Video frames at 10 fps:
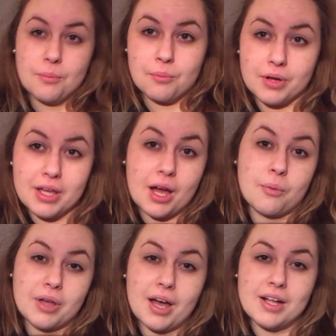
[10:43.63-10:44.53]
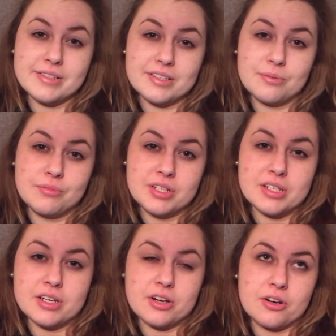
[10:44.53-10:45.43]
but yeah we had some
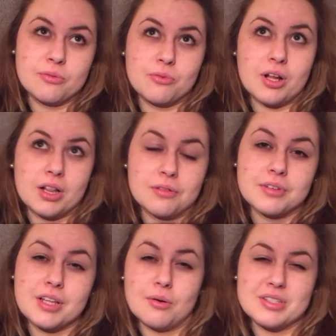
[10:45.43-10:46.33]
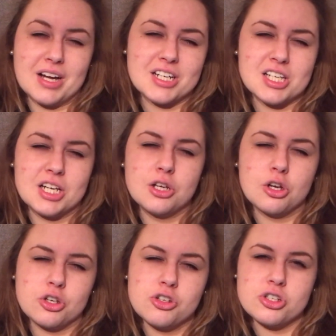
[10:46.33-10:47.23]
dinner well that was actually
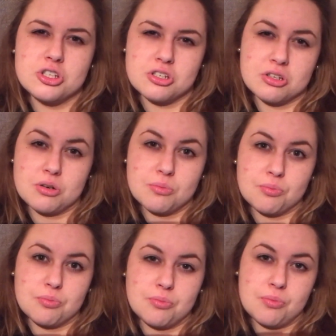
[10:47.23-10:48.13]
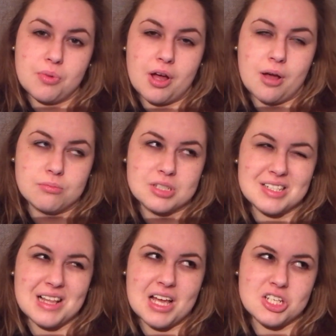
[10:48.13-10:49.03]
lunch um,
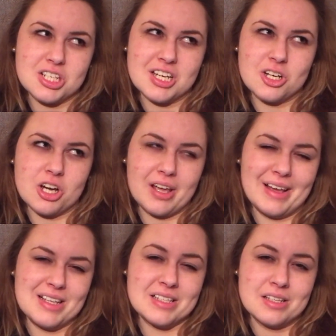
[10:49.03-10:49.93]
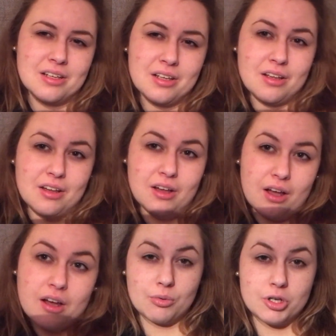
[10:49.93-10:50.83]
slash dinner I guess
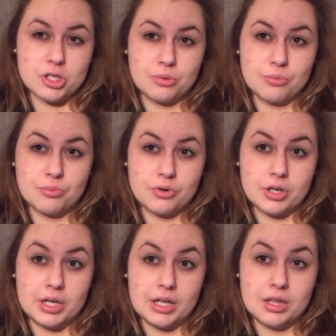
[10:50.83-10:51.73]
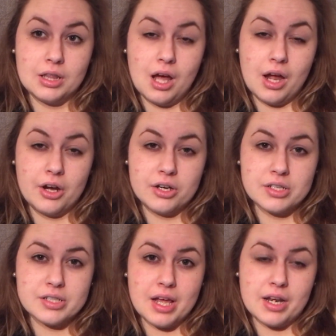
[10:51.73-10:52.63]
we were watching Pretty Little
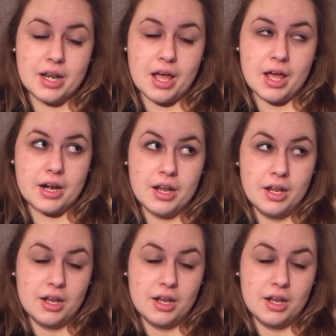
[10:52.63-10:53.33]
Liars and then